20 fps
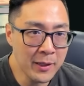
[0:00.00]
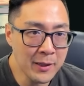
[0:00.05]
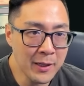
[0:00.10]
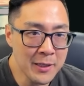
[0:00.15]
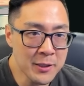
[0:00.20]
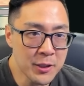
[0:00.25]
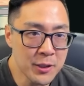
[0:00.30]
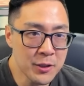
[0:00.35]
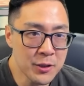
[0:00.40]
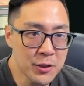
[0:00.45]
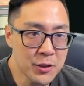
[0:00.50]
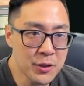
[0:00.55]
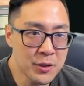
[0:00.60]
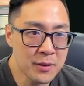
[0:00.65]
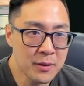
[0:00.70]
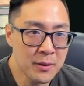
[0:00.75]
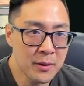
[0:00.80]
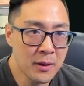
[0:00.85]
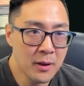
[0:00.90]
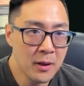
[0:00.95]
lessons.
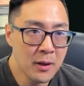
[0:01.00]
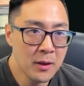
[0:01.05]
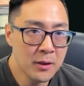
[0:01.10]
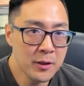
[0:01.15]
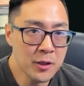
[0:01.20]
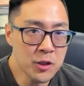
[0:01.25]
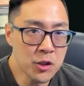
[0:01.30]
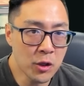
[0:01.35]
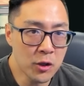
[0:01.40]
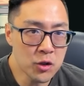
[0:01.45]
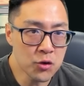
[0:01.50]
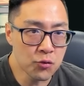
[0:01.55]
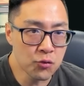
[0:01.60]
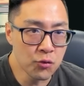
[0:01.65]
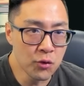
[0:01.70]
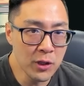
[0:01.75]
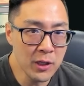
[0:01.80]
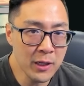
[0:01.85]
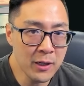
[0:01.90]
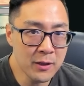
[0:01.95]
This card's
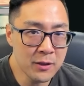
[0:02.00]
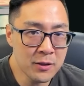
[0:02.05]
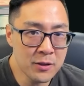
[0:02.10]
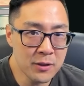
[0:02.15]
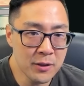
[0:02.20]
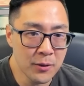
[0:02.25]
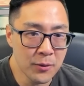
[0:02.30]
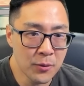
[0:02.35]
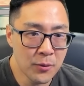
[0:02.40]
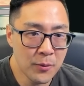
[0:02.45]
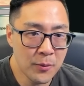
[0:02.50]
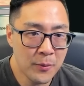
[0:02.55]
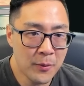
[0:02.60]
really good too.